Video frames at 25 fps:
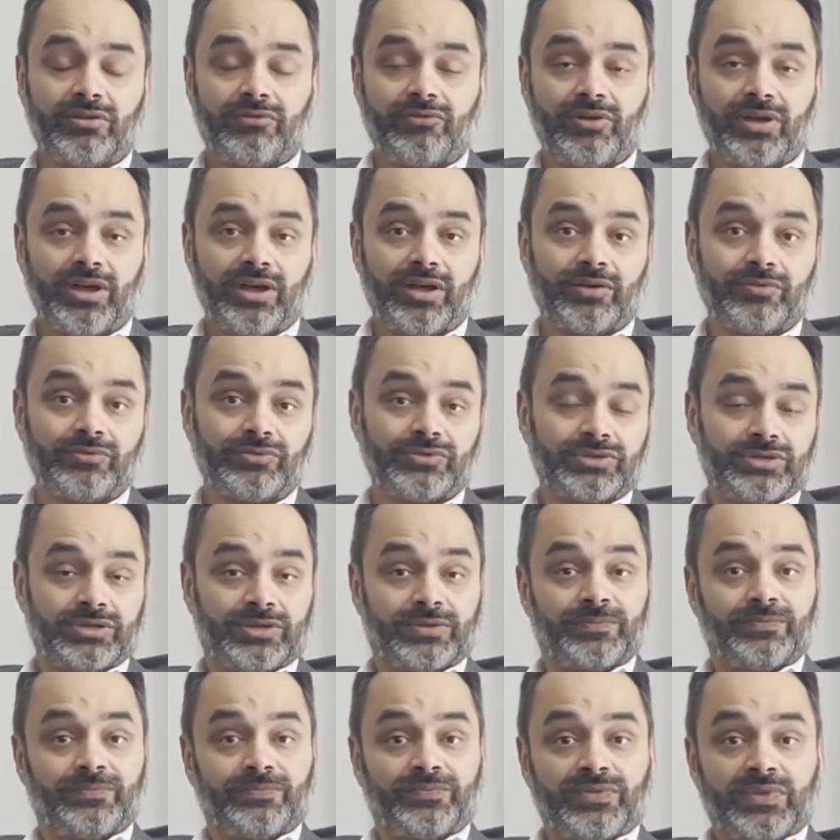around
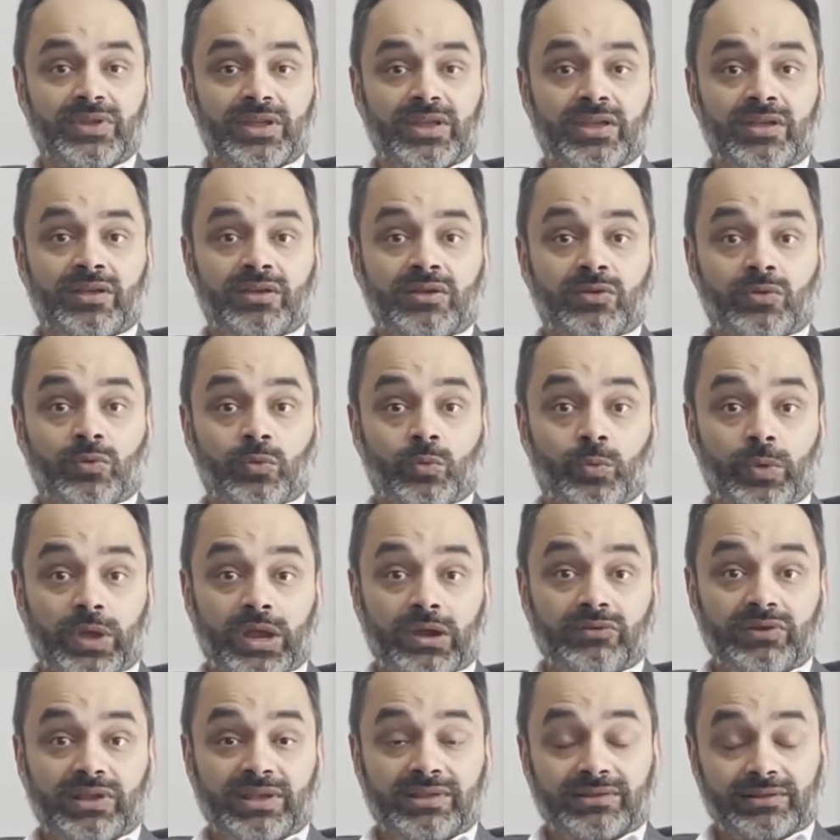
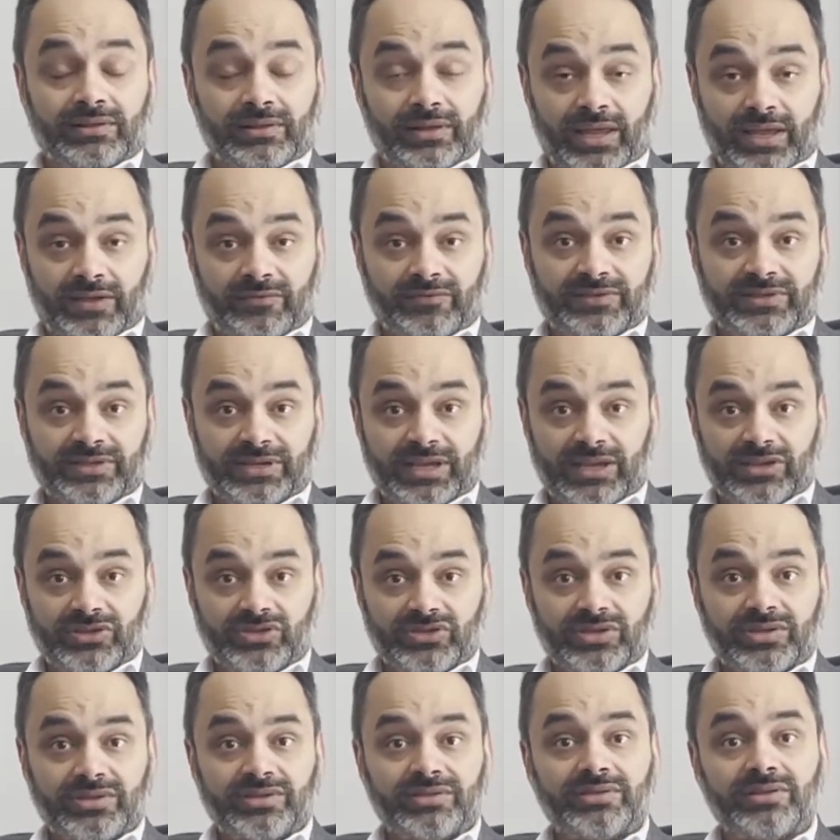various life
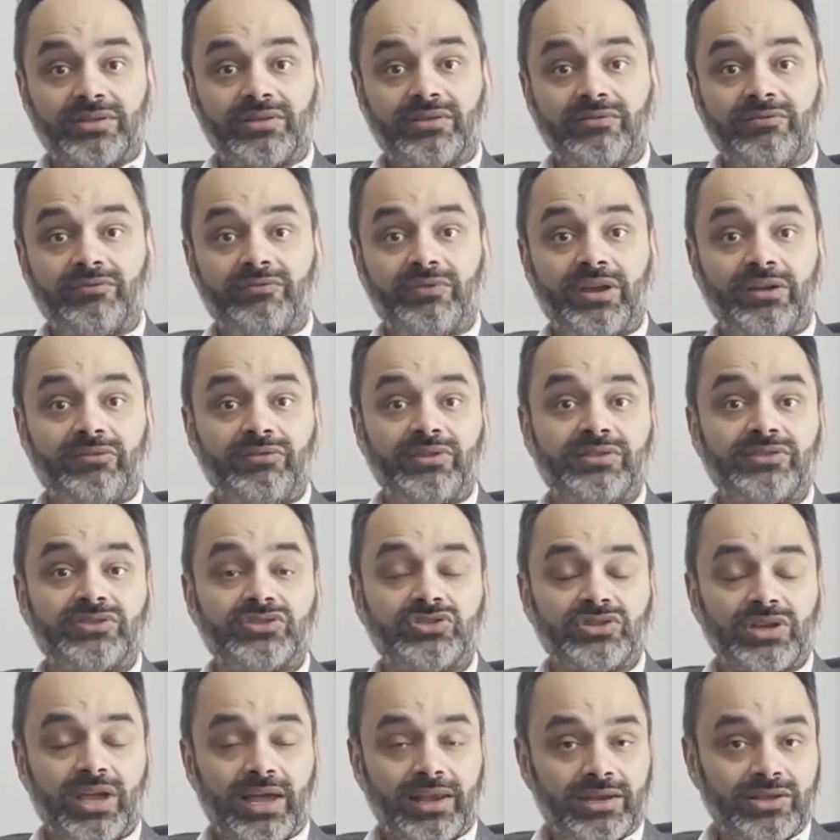stages, various
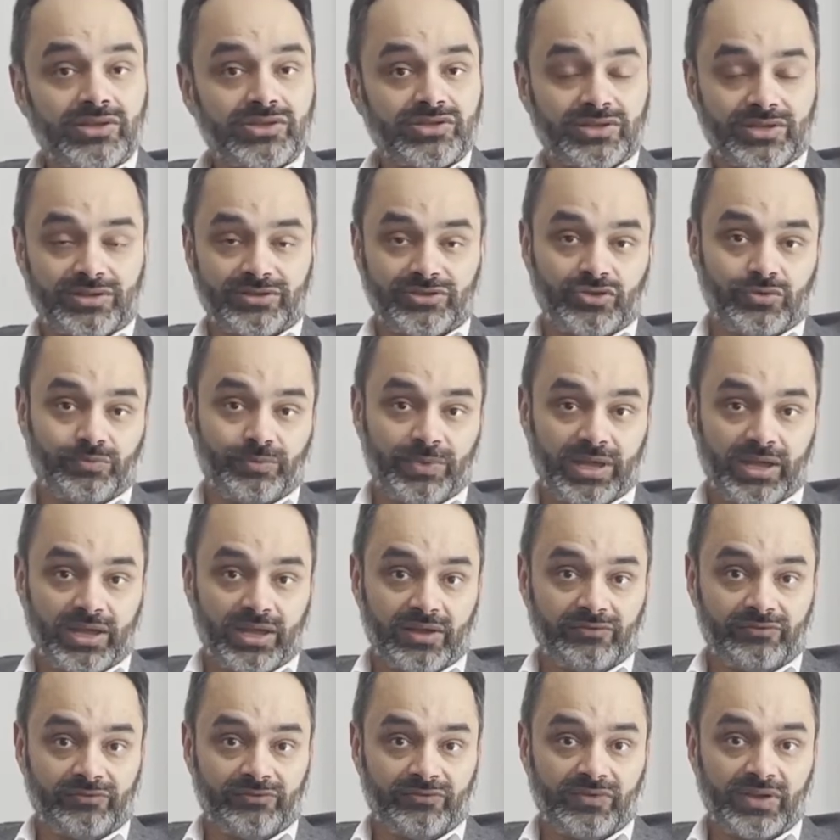challenges you may
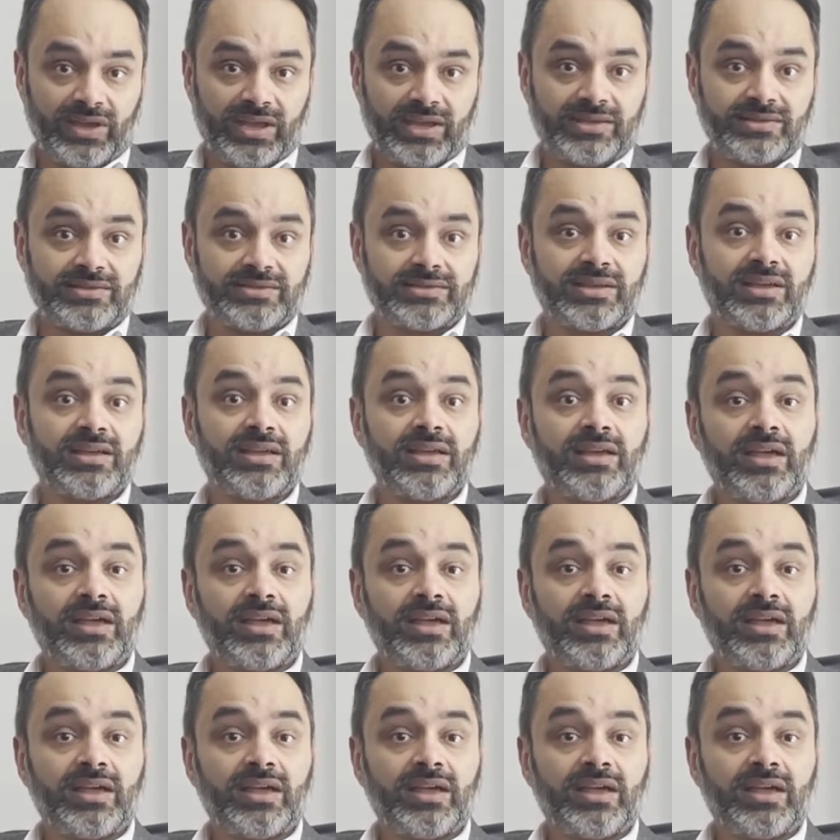have faced,